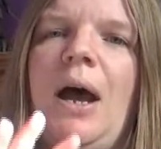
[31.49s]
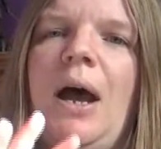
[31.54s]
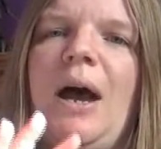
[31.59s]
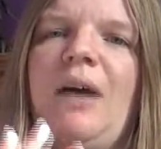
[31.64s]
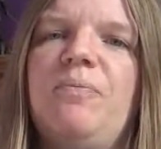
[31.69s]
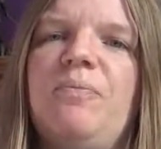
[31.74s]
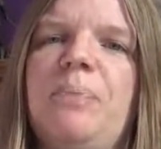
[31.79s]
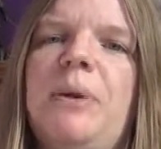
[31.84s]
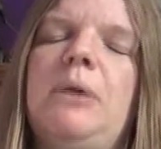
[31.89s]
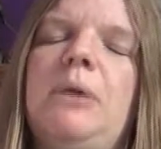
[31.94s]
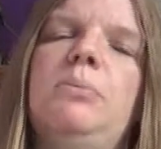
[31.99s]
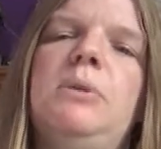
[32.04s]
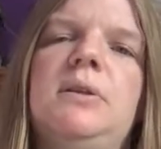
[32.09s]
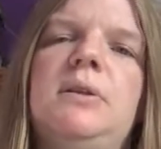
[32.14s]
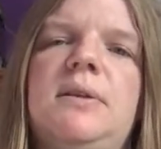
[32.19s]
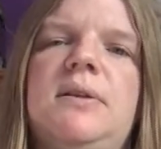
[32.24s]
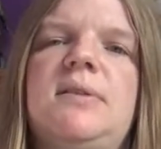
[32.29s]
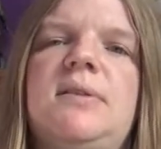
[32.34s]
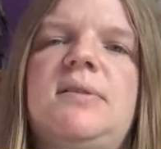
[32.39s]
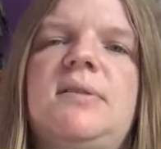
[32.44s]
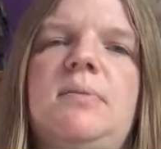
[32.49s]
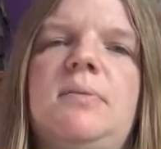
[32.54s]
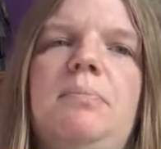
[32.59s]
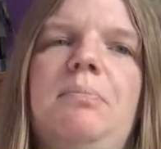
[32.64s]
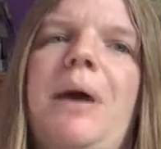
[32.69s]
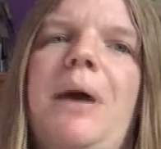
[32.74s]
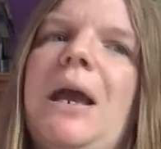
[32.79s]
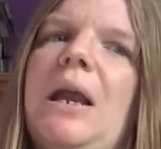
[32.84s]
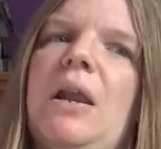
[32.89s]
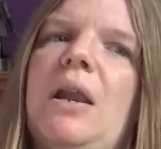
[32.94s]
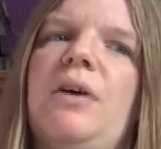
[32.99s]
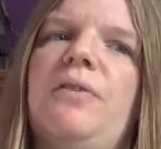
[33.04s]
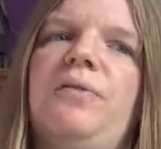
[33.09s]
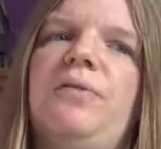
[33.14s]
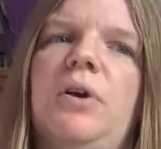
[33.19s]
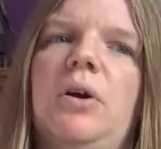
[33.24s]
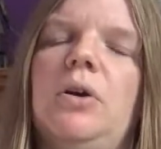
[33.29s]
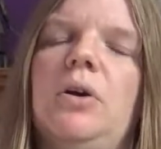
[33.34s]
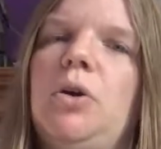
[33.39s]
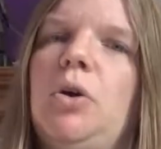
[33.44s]
I've been with this mailer
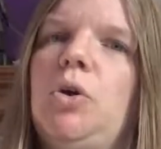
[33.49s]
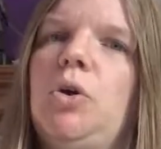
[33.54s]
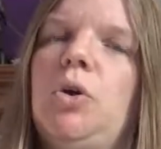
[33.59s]
for a